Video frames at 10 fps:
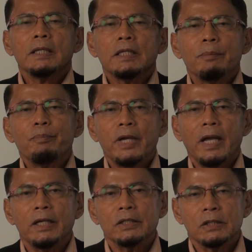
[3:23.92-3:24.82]

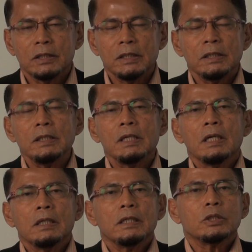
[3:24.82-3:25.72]
TPLH. T
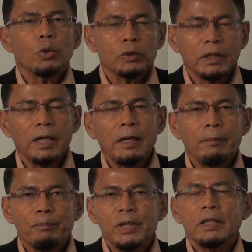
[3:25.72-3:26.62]
is
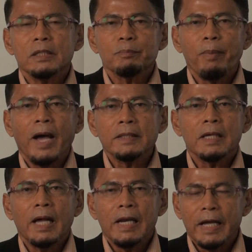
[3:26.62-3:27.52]
total, P is
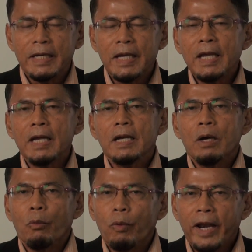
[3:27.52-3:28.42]
past learning.
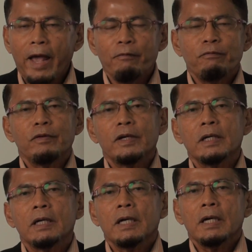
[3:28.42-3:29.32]

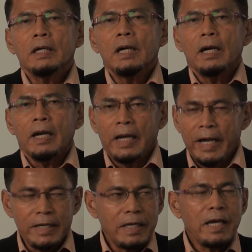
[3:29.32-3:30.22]
Whatever
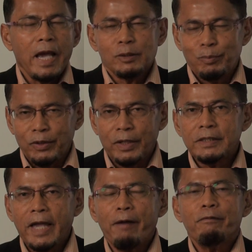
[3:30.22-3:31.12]
learning
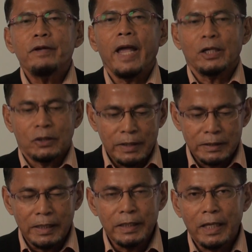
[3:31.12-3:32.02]
experience, every action
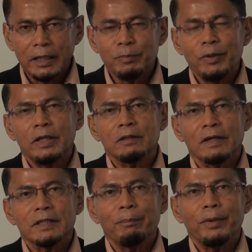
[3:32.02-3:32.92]
is a learning experience. For
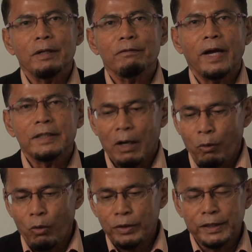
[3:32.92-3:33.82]
example, if I
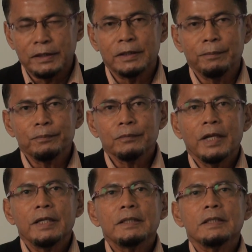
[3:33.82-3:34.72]
hold this
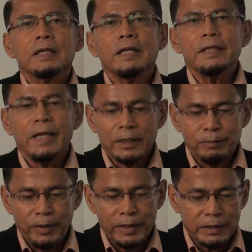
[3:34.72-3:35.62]
is a learning
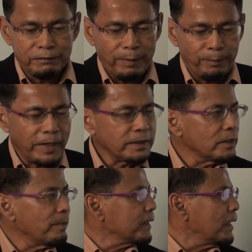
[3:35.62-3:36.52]
experience. If I press
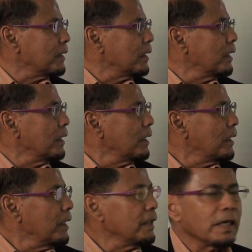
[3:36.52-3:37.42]
this button,
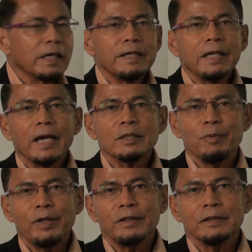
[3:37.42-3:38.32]
it's a learning
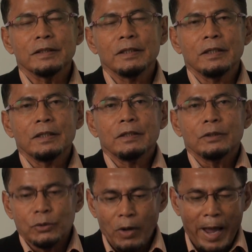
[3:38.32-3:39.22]
experience.
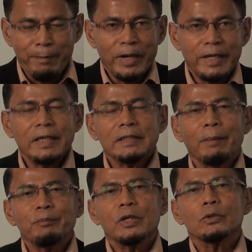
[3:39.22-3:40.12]
So I'm learning
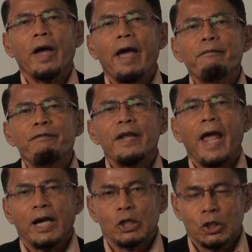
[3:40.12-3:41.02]
something. So every
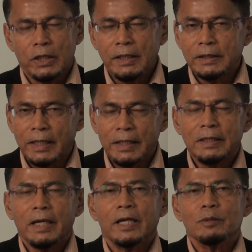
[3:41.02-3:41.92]
action is a
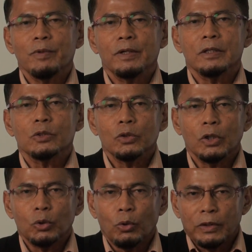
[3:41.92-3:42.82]
learning experience. So
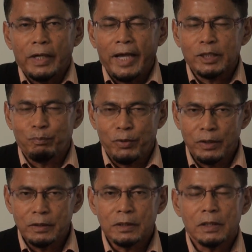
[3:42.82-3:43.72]
the total
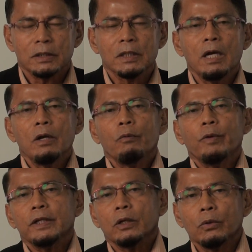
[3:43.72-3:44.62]
experiences,
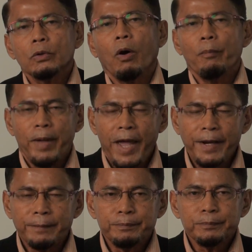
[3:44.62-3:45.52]
whether good or
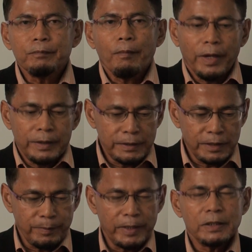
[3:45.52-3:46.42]
bad, this
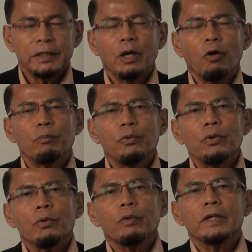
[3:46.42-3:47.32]
is mentioned in our
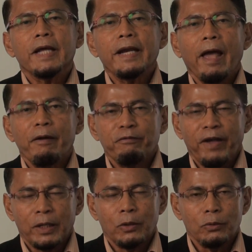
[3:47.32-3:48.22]
book, will then
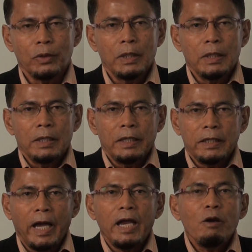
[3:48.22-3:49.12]
affect you.
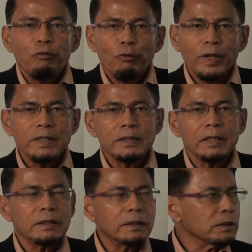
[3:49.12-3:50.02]
The
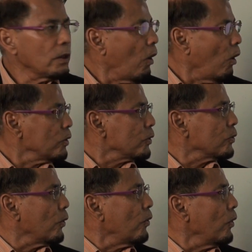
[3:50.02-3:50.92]
influences
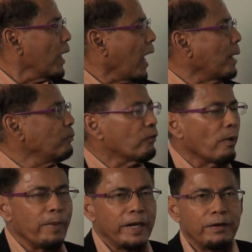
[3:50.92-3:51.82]
also come
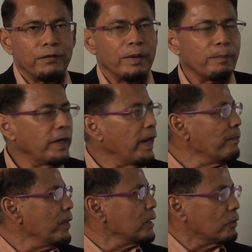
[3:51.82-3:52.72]
from many realms. That
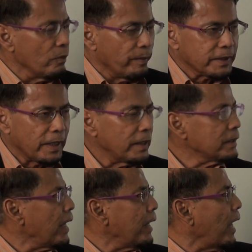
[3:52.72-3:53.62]
means you must
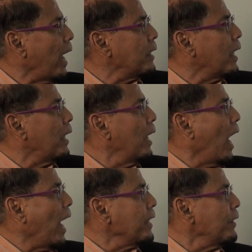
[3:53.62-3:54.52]
understand at the
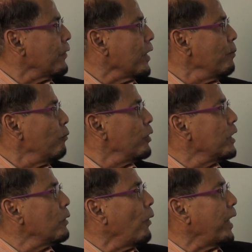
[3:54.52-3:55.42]
higher realm, we
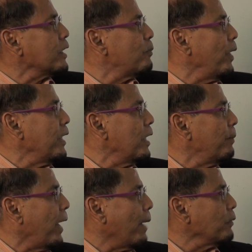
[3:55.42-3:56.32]
did not explain here,
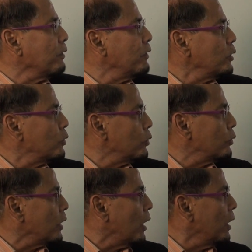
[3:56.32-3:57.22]
but I'm giving to
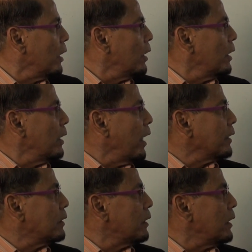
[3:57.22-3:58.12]
you the
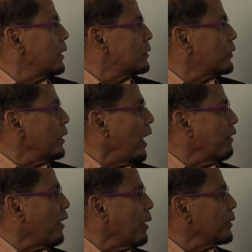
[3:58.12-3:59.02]
three
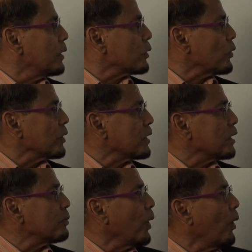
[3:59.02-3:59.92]
environmental
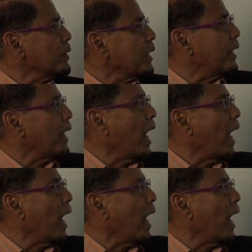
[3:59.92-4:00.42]
sources, because at the